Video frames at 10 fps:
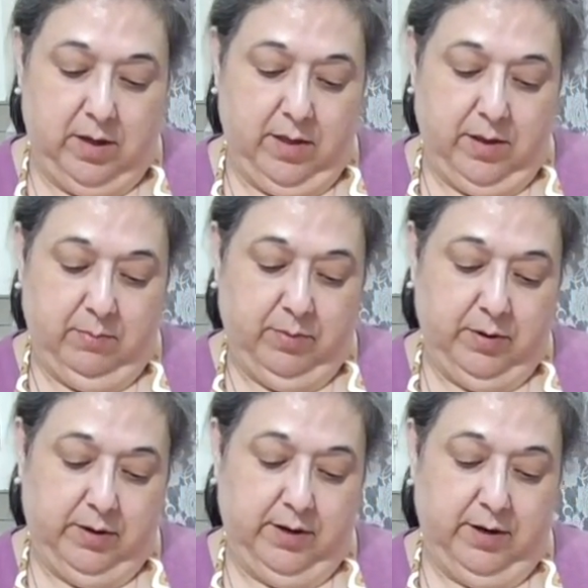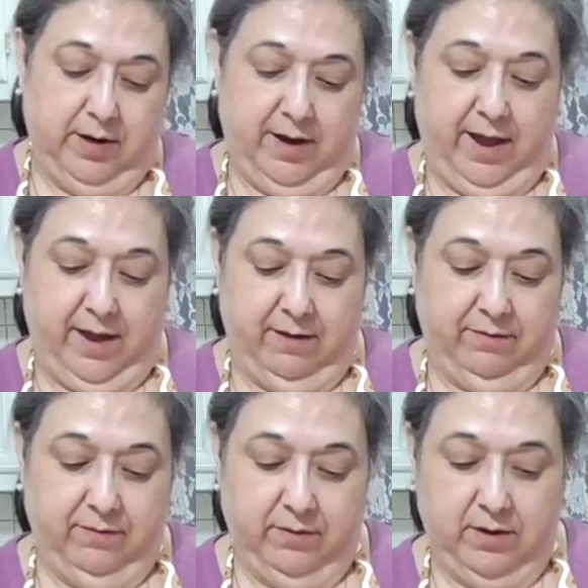and then cut it in half,
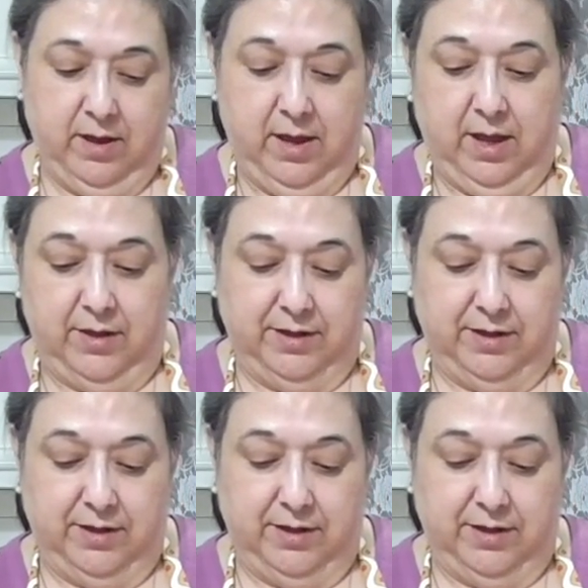and